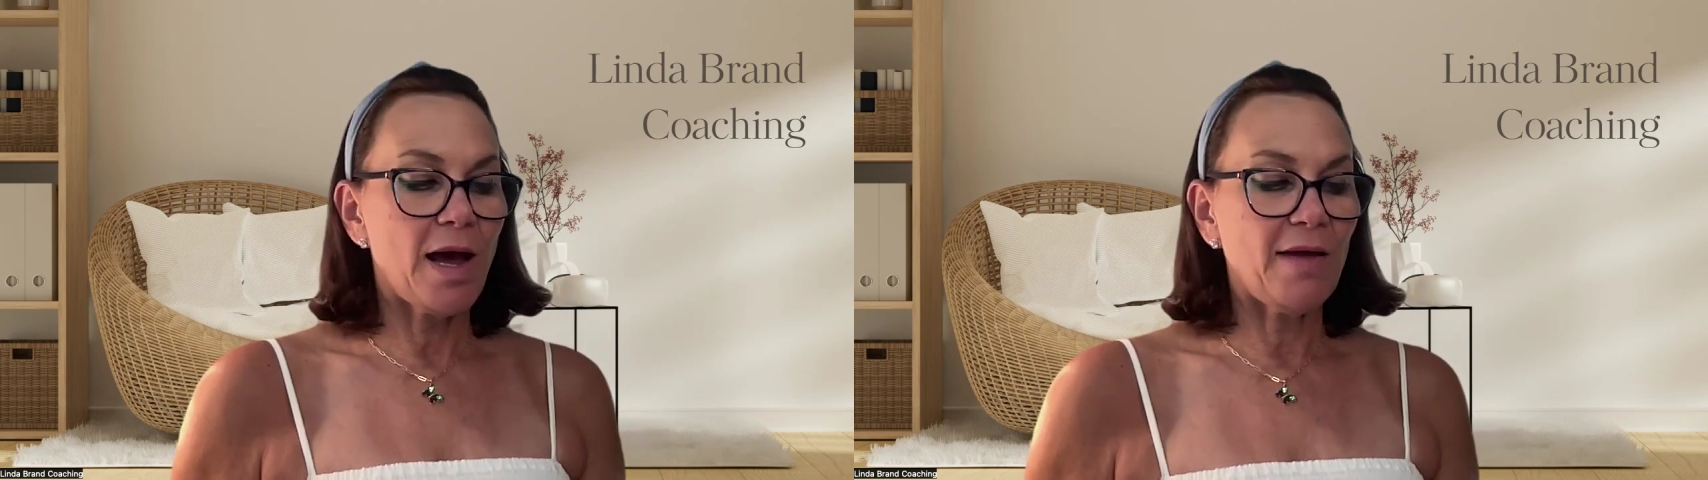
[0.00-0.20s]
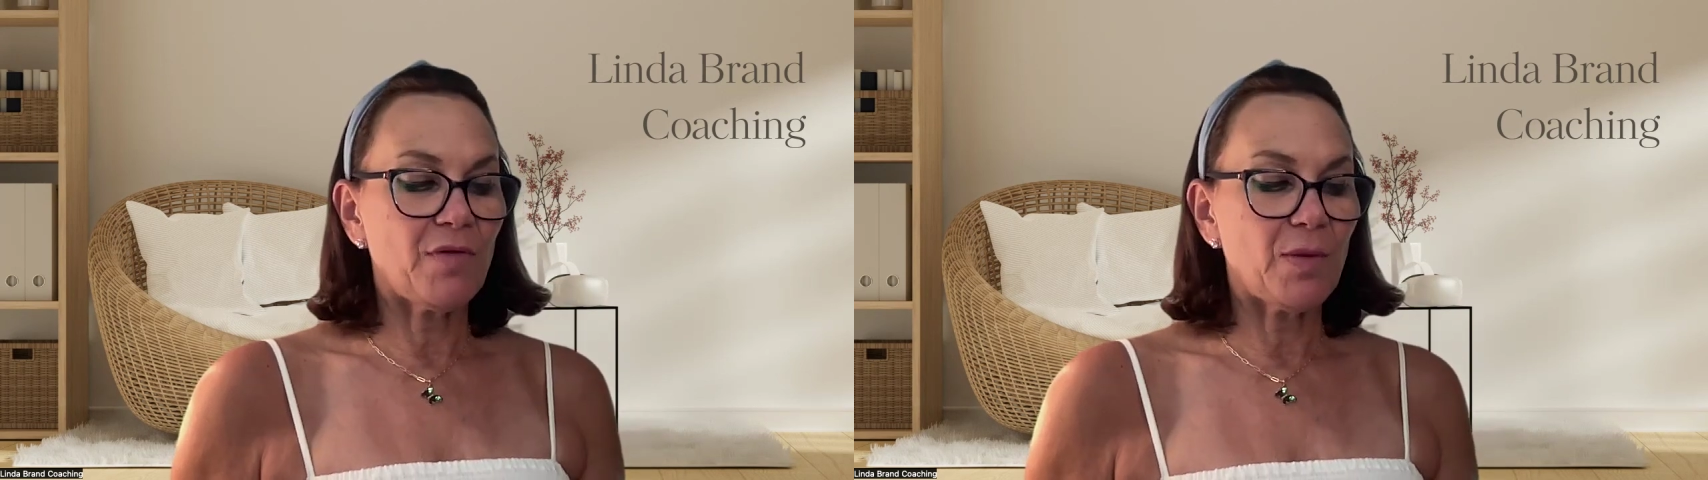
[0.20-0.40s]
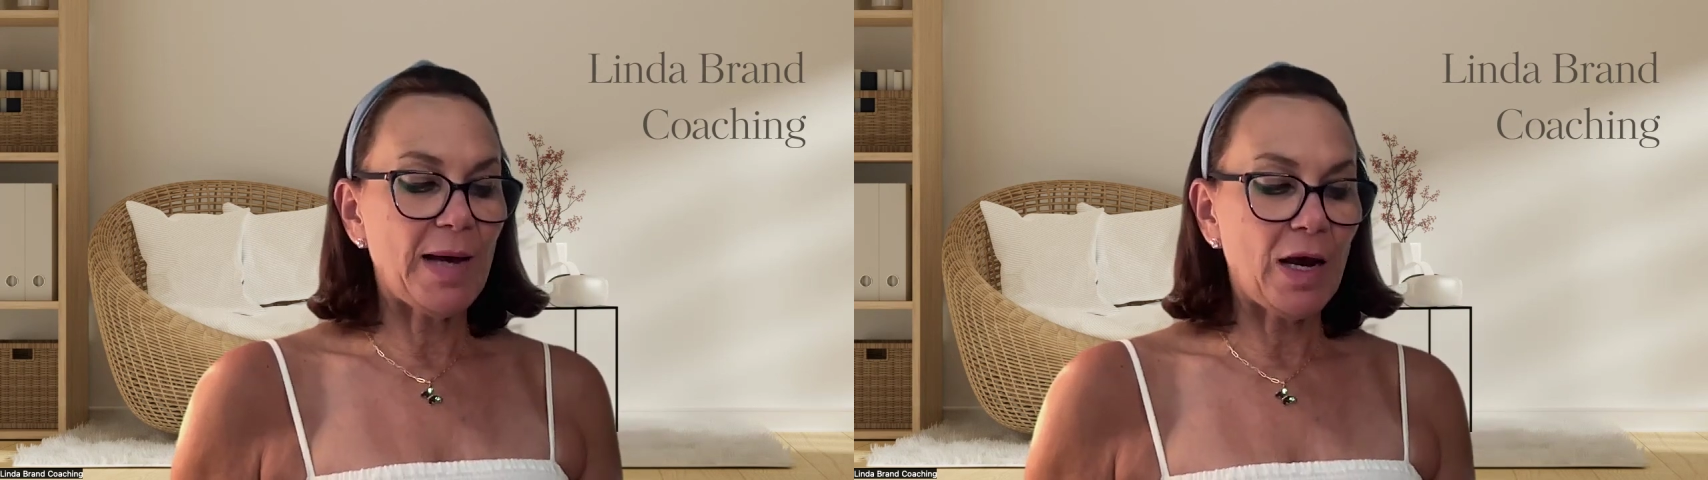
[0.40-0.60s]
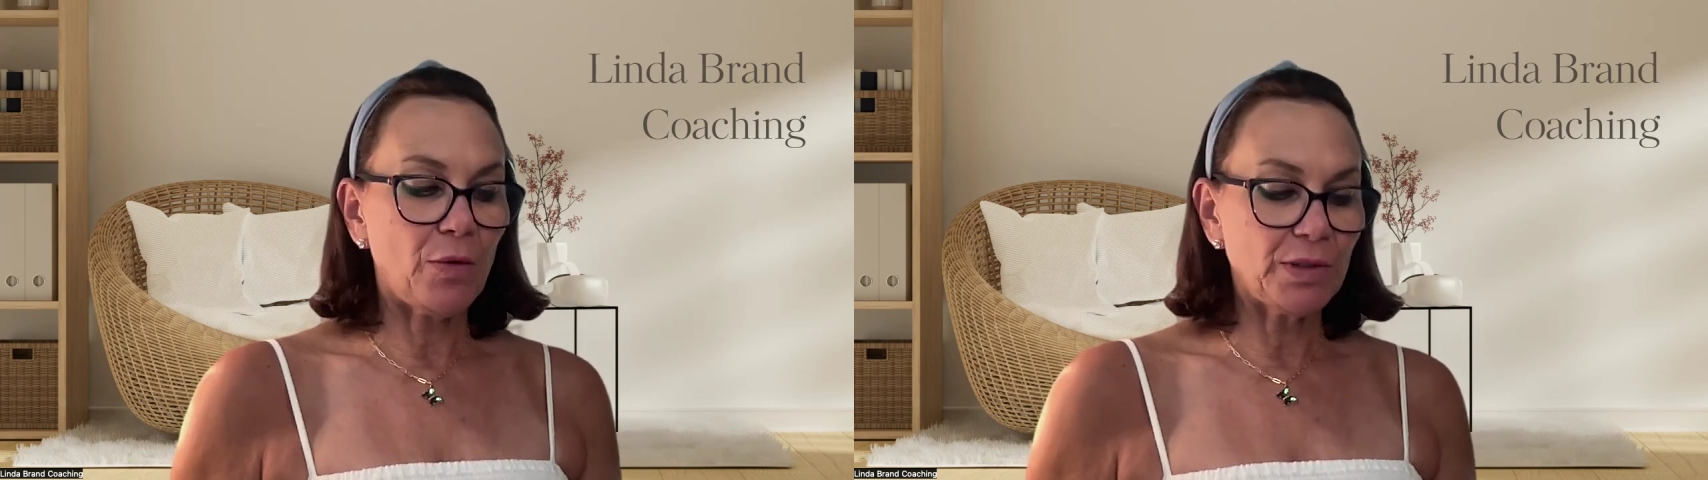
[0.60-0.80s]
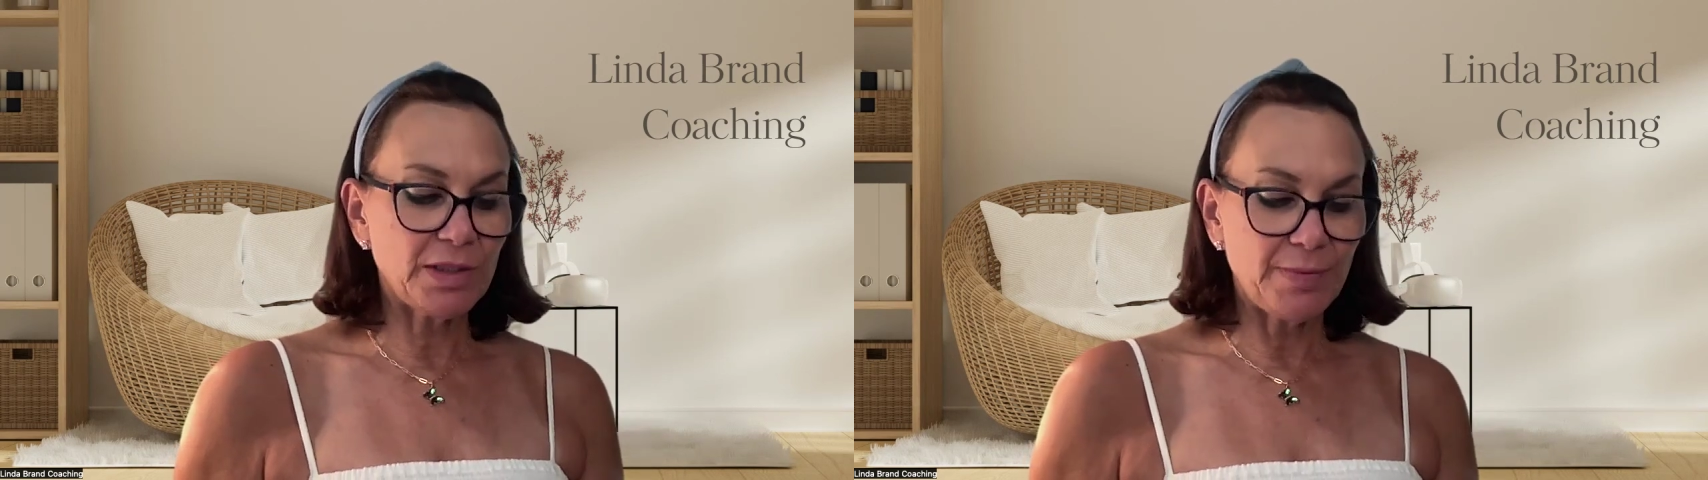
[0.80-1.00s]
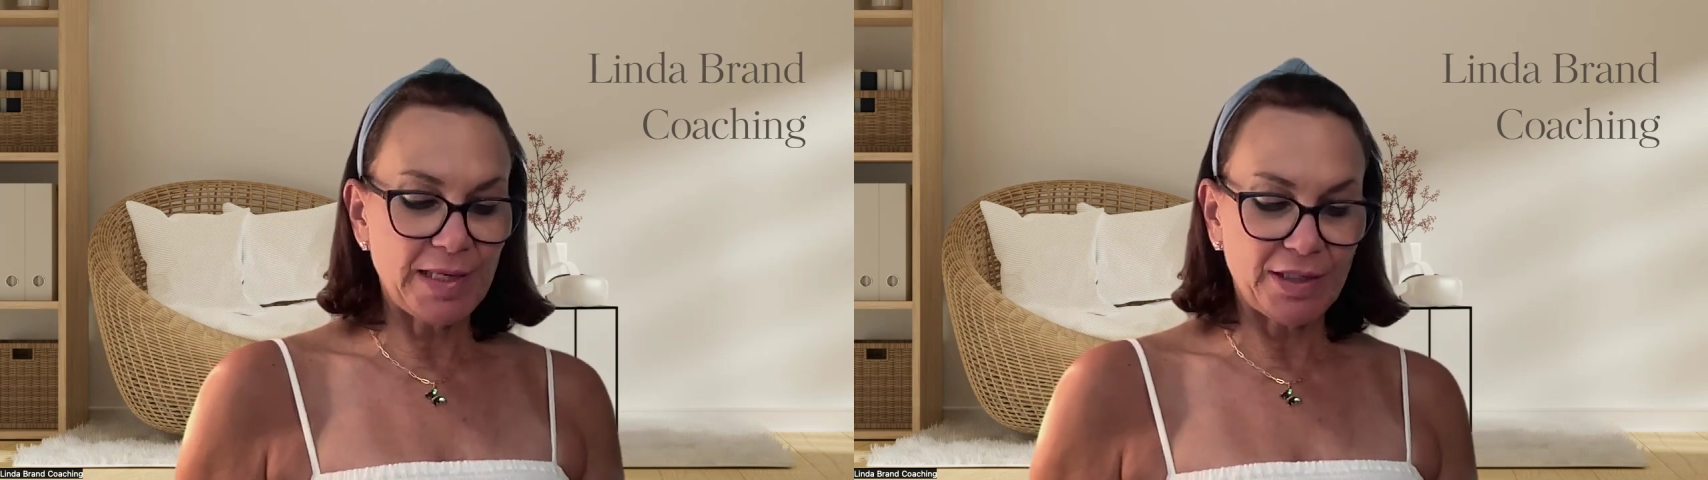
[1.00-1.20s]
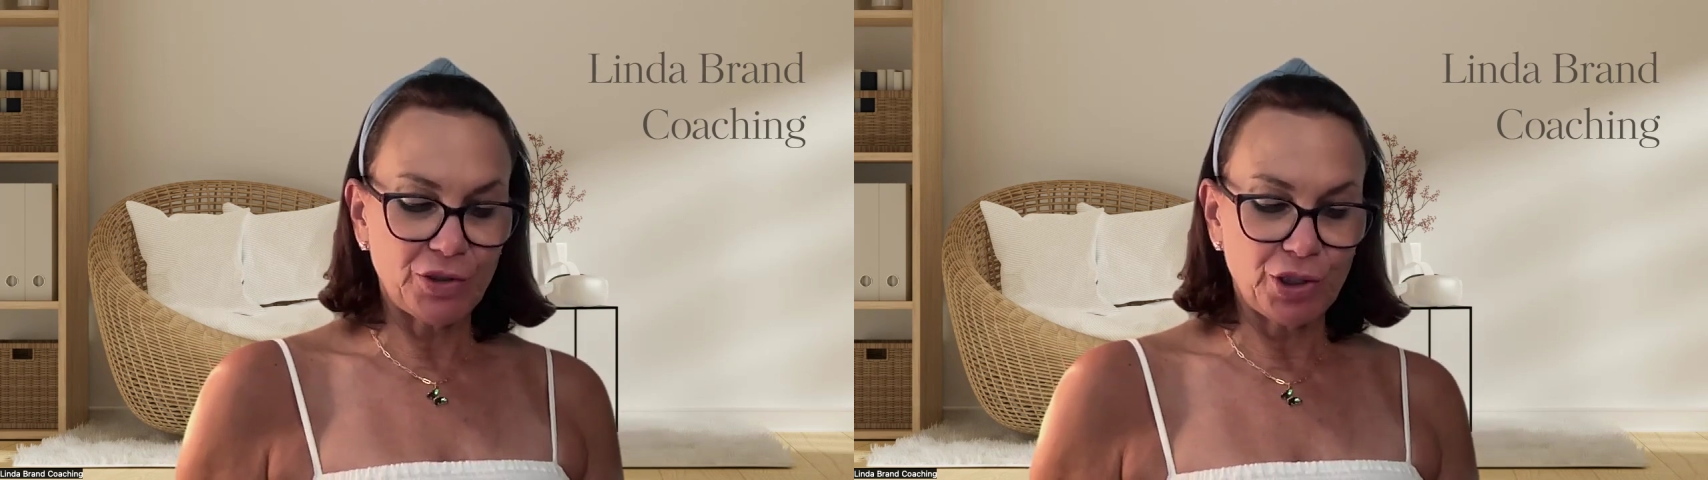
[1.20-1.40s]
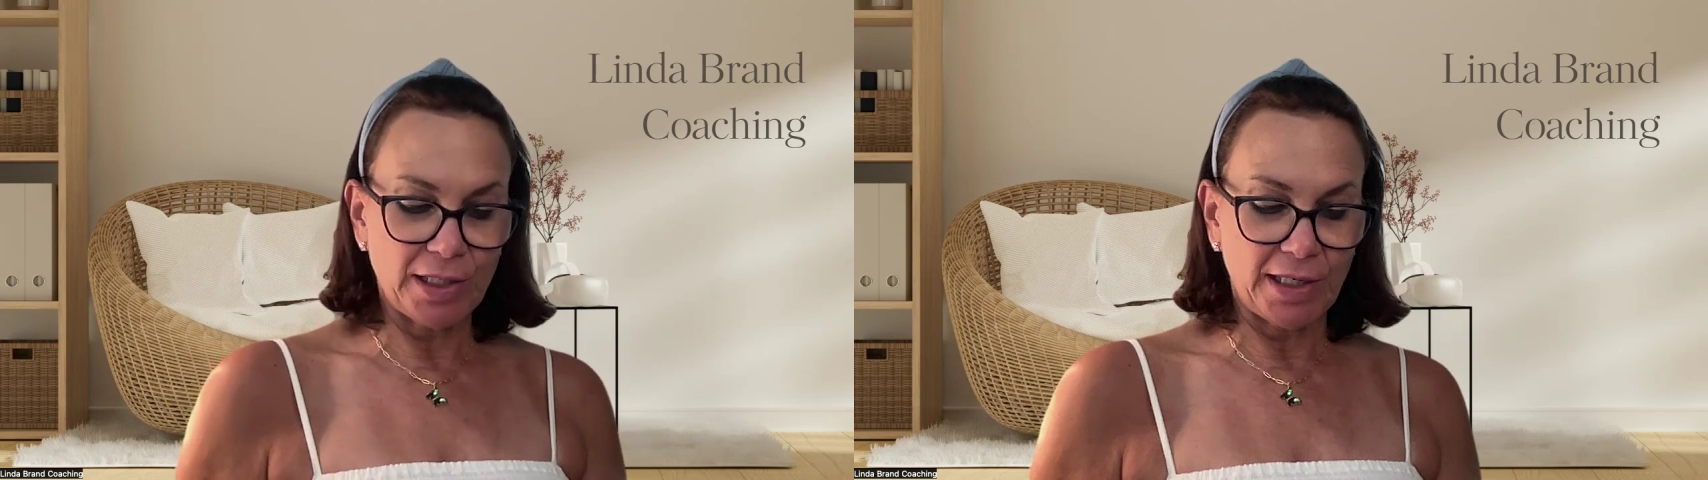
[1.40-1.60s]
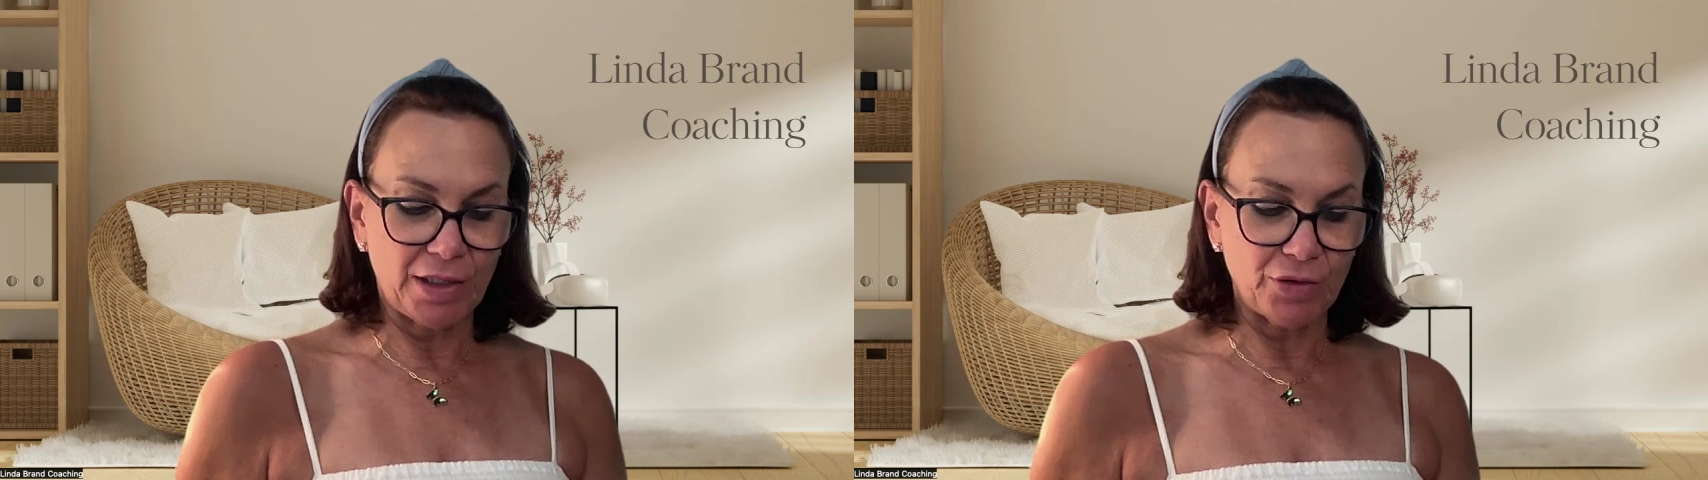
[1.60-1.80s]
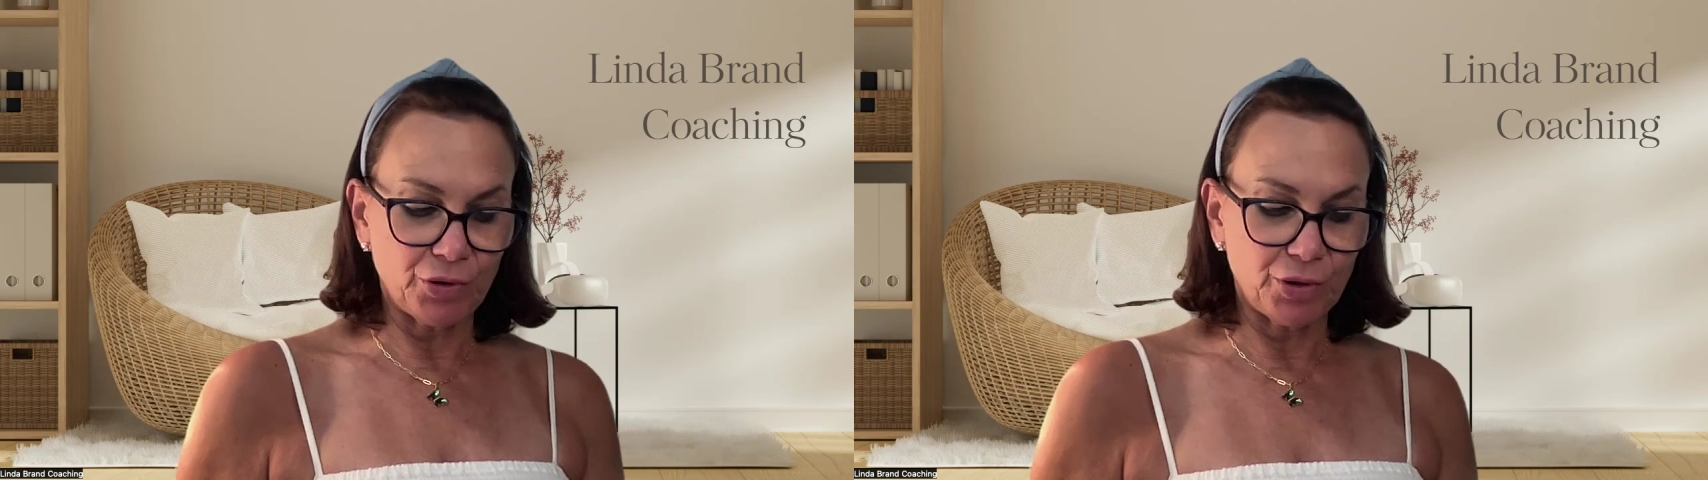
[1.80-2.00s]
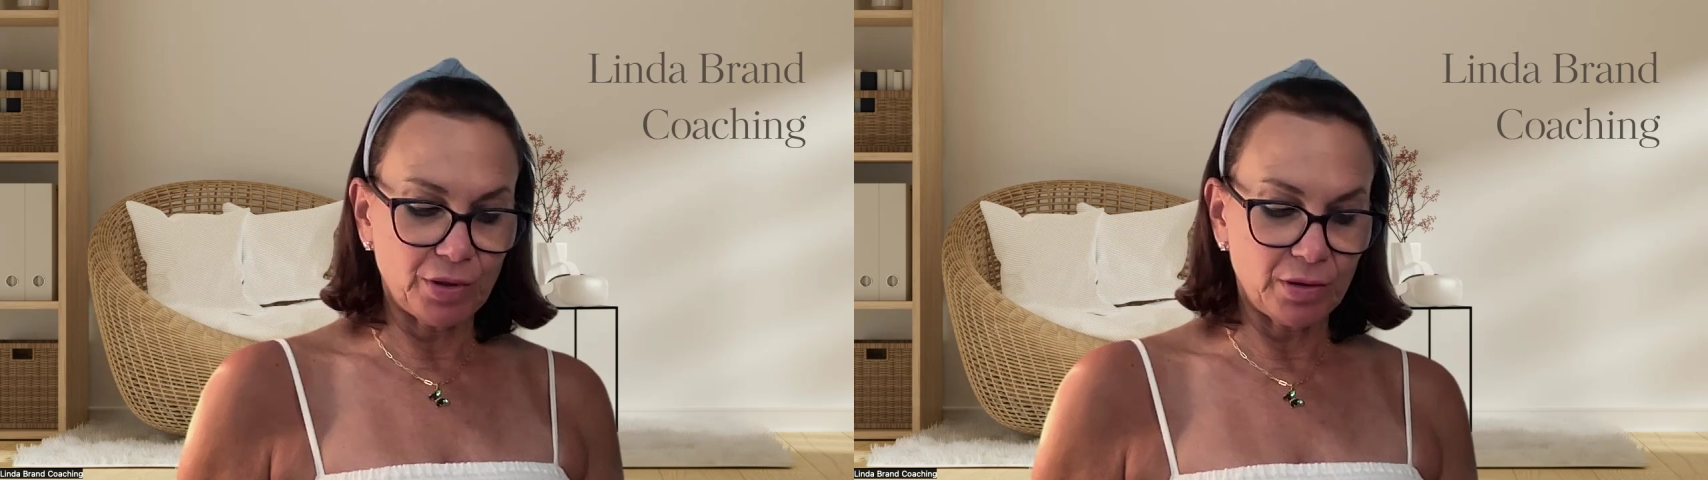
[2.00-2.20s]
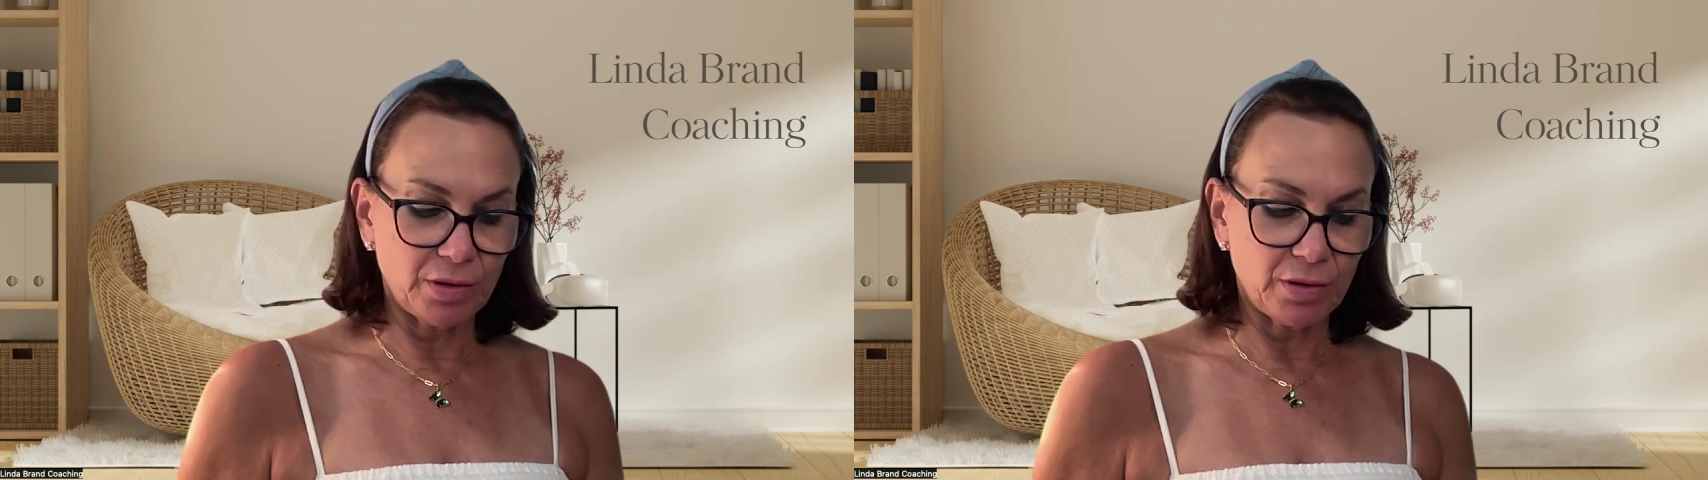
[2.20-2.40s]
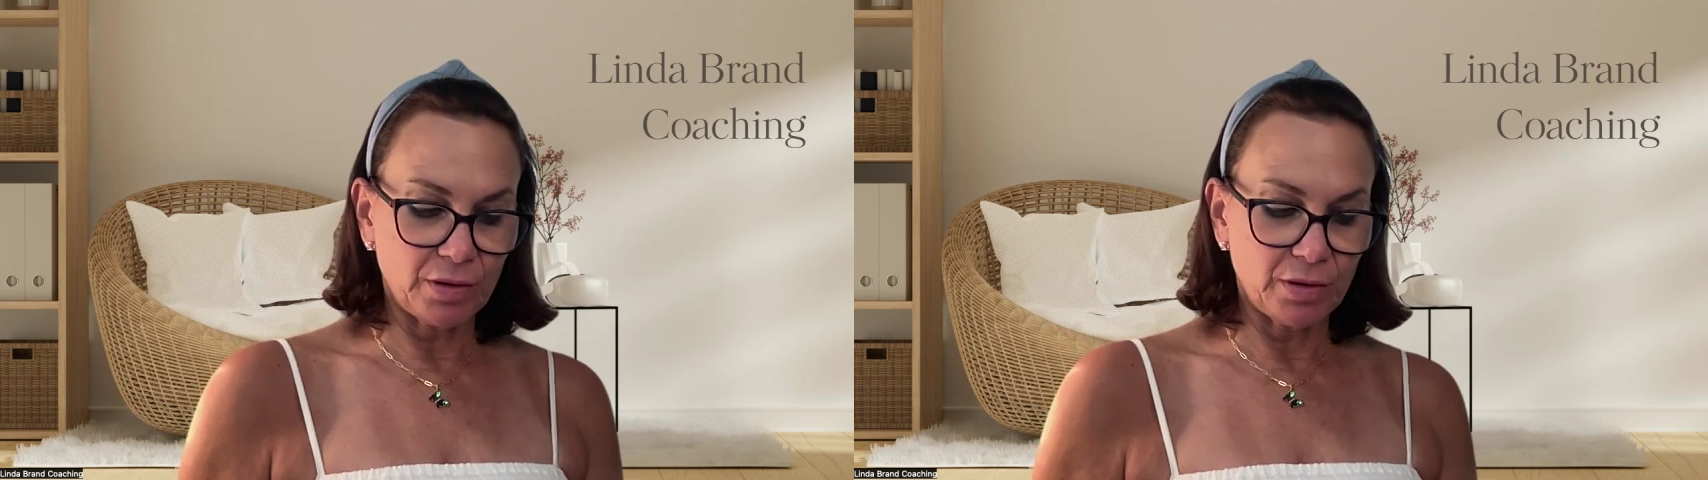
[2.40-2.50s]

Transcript: I have the power to make change.